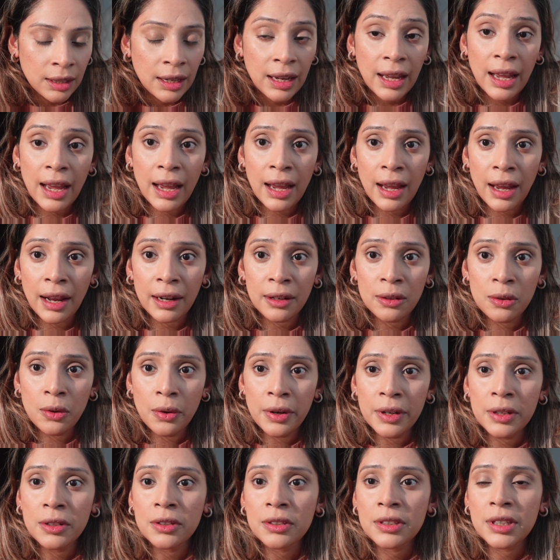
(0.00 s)
and
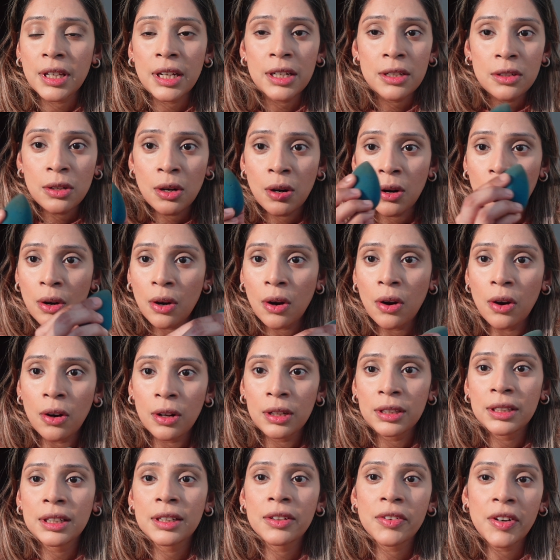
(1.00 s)
going to set
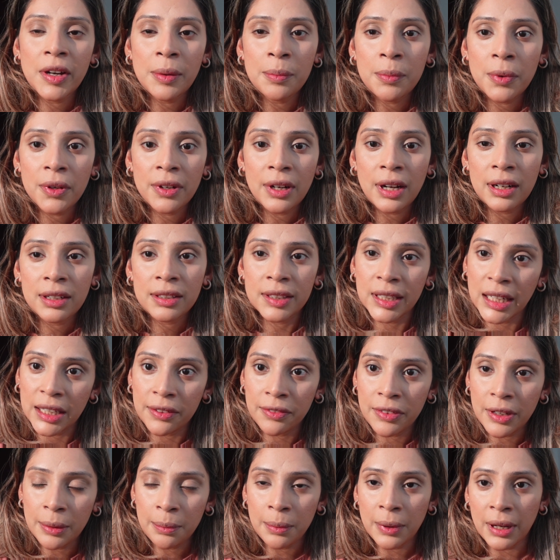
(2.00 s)
all the cream product
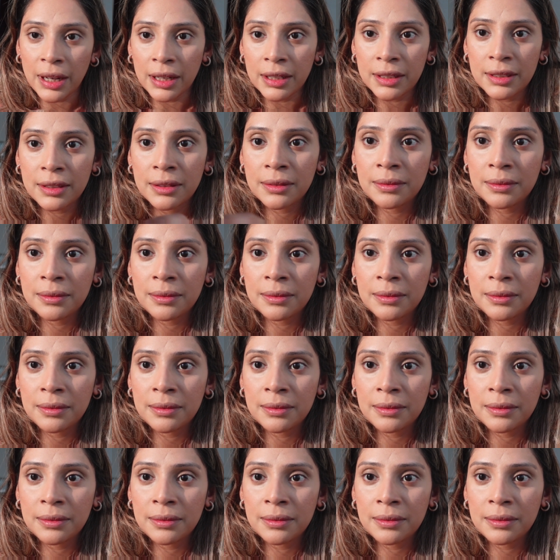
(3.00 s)
that we applied.